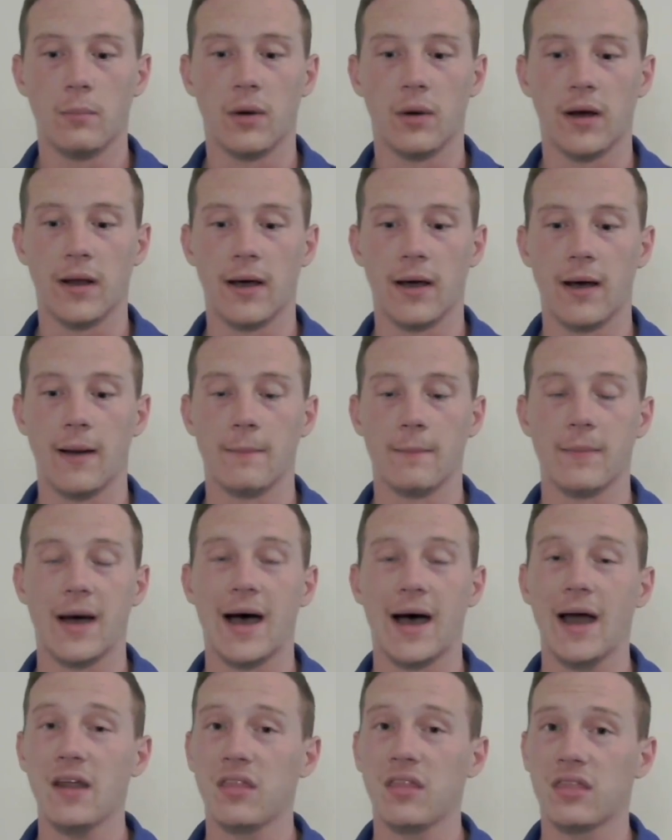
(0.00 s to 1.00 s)
But um,
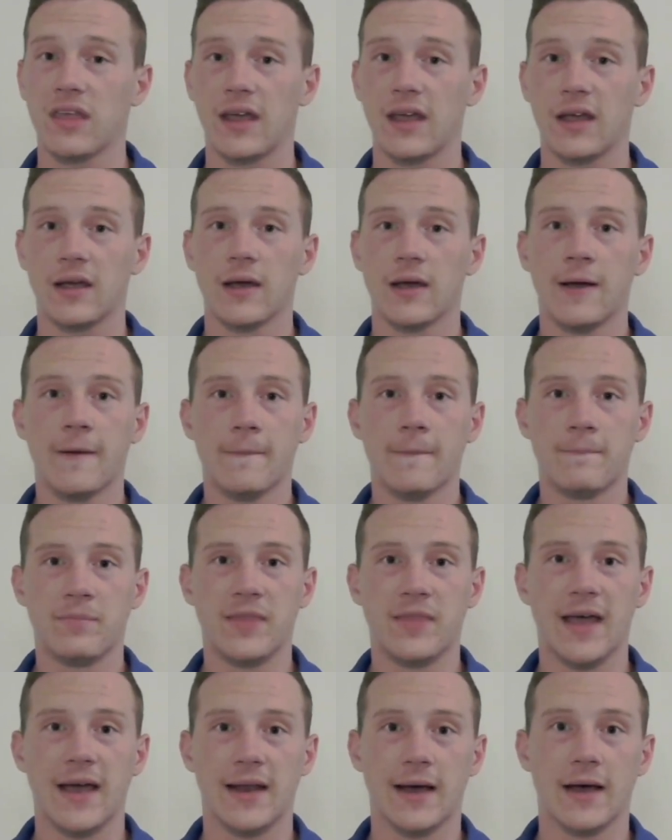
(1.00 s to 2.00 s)
I think
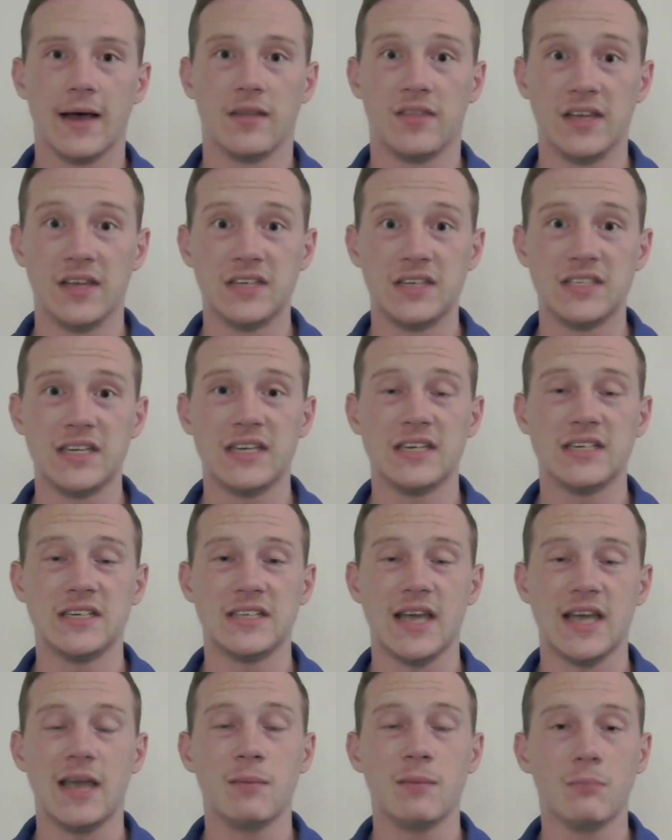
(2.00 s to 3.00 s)
that uh, this
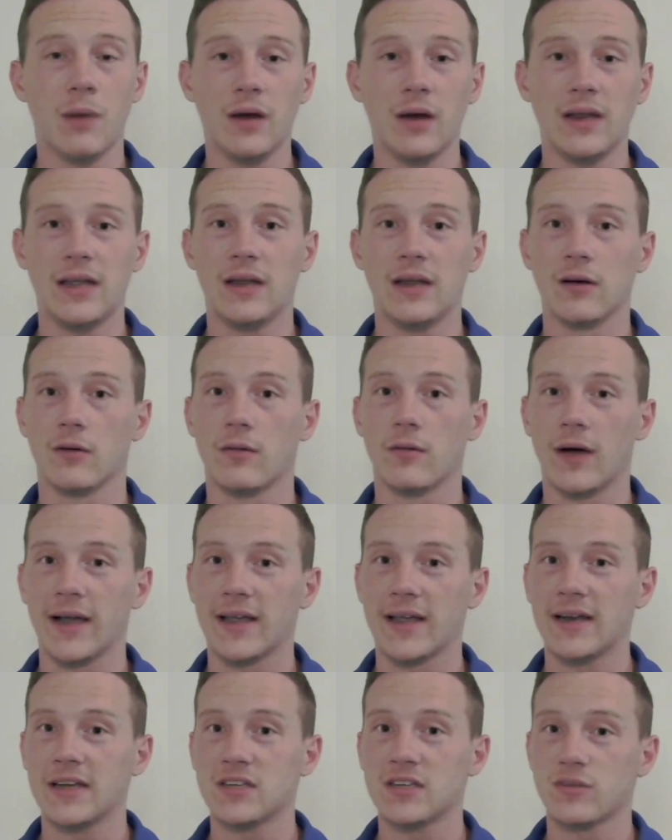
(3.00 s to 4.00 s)
is a money year,
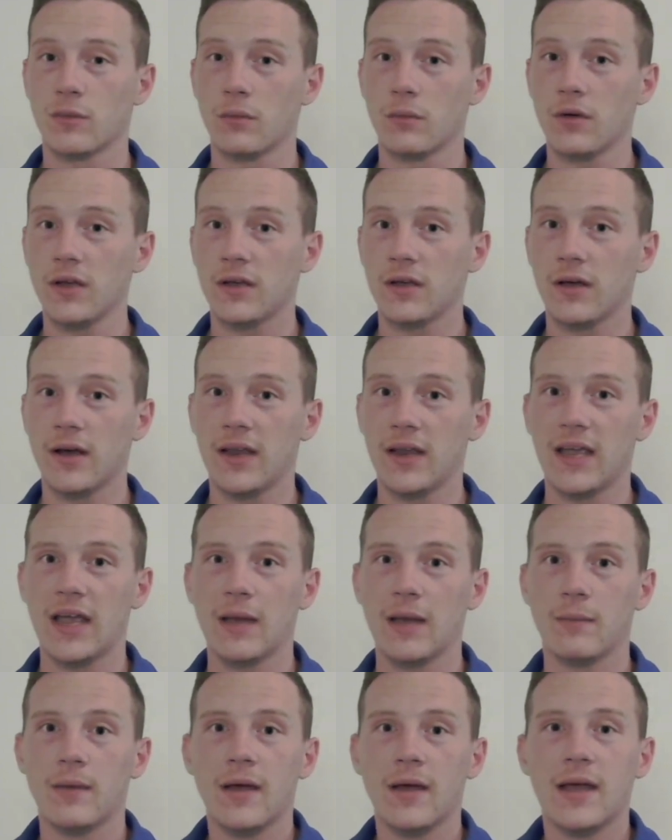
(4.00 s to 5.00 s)
like it is for Malik
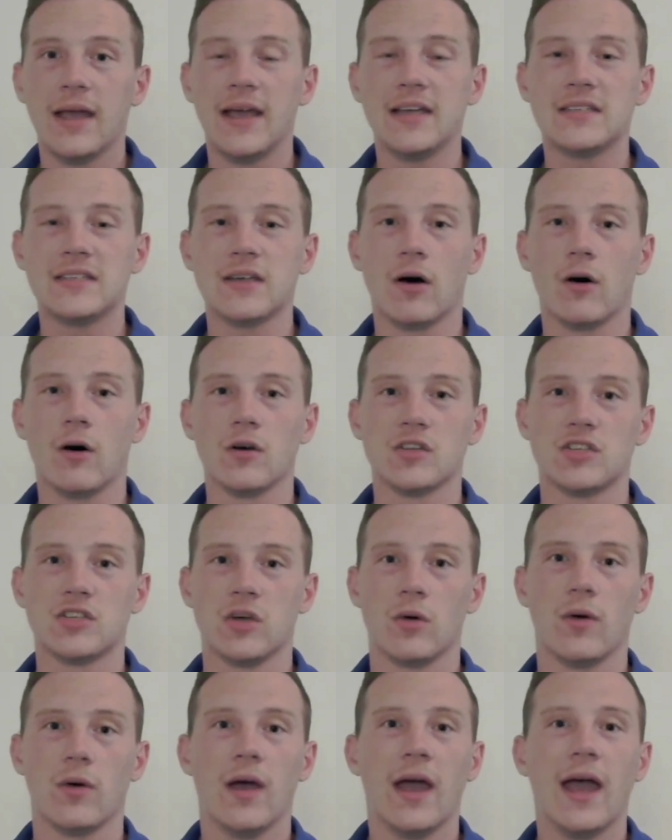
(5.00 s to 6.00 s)
Cunningham. It's
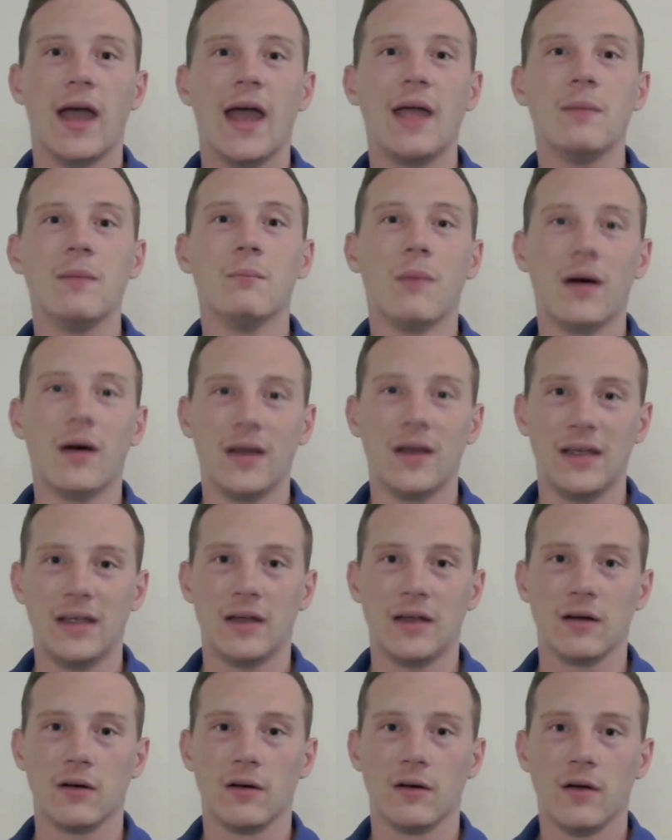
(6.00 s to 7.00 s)
also a money
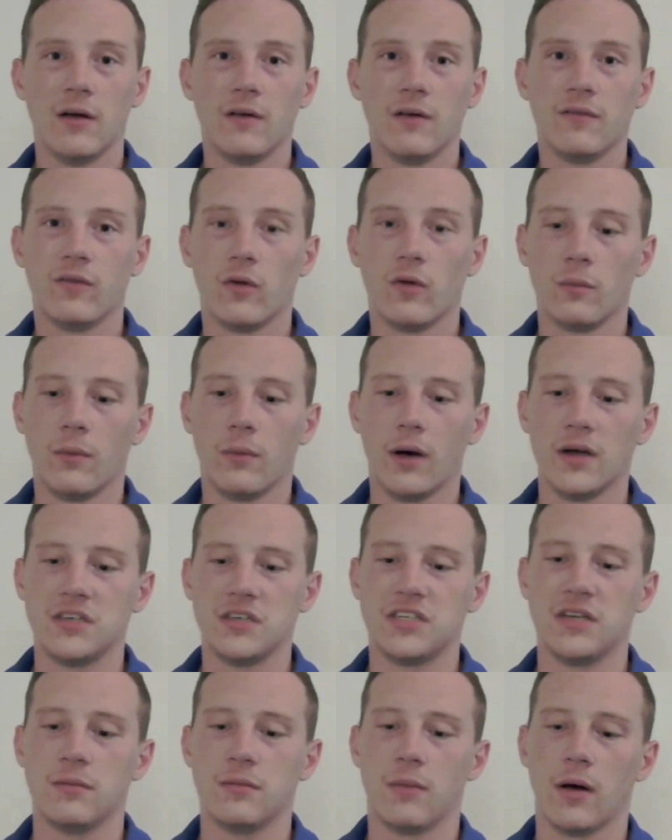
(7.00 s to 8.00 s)
year for
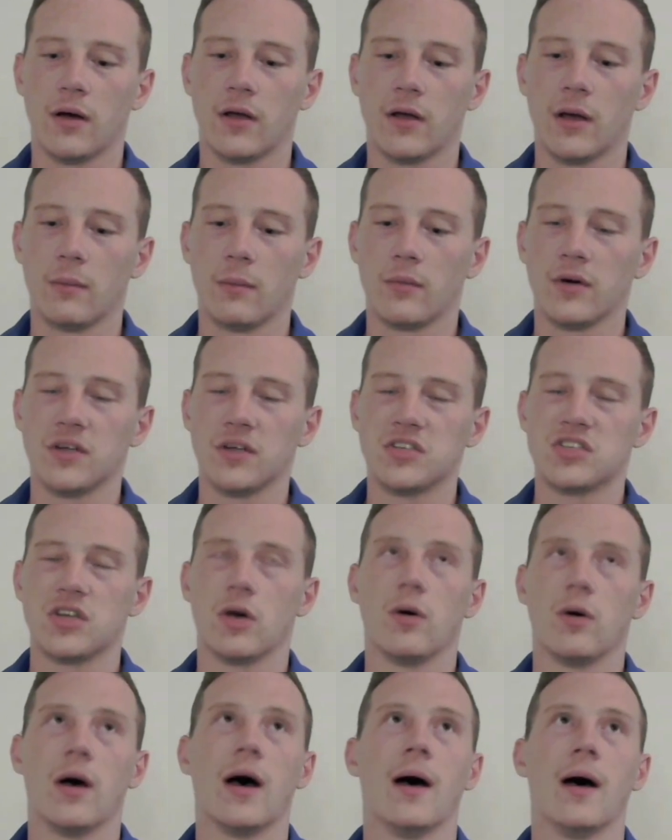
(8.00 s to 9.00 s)
Monty Montgomery.
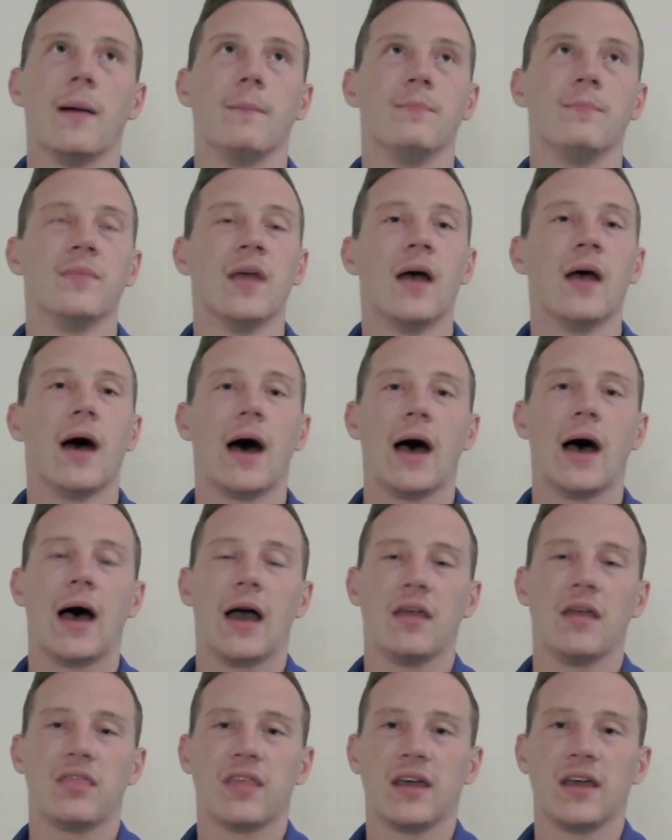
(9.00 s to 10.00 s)
So um,
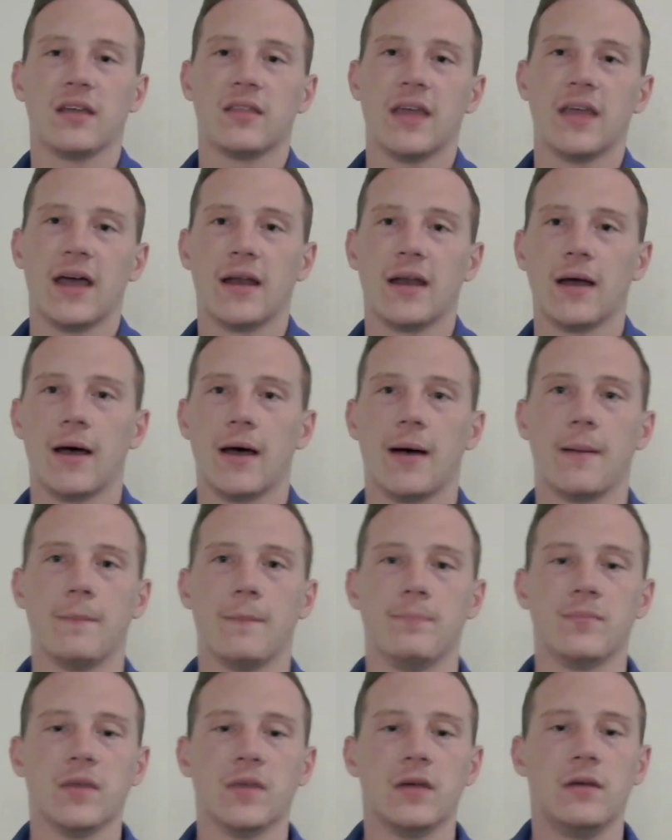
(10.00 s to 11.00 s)
I, think that um,
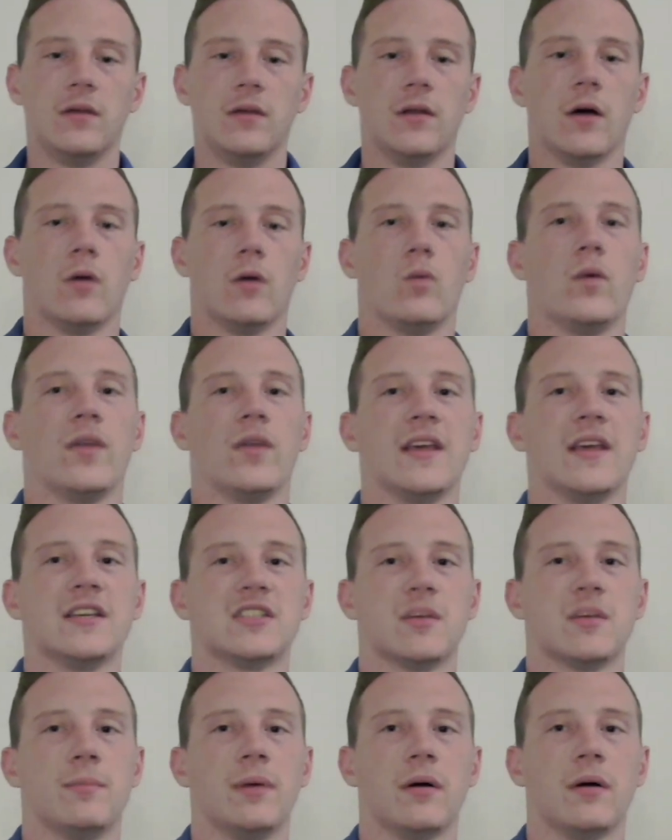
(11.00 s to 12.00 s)
you know with
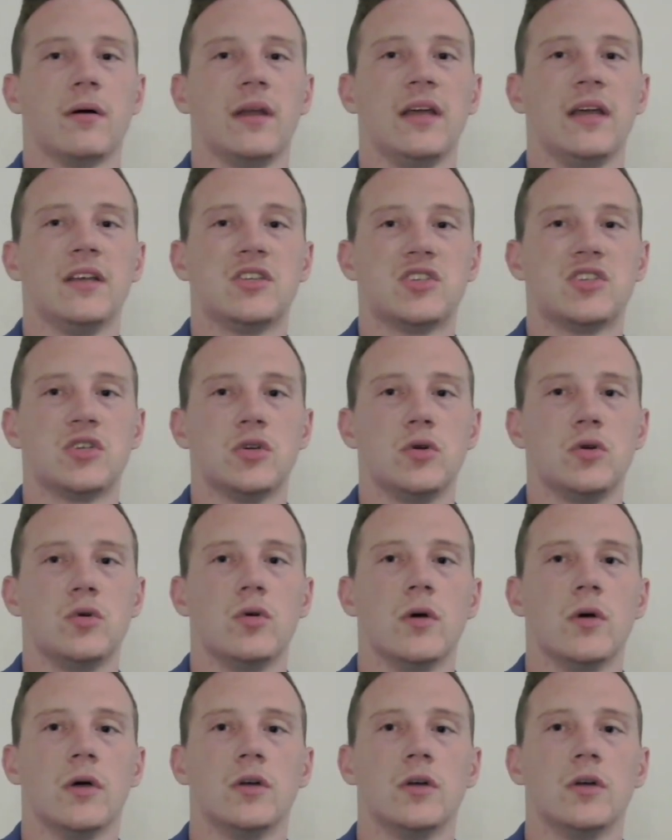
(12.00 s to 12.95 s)
his ability to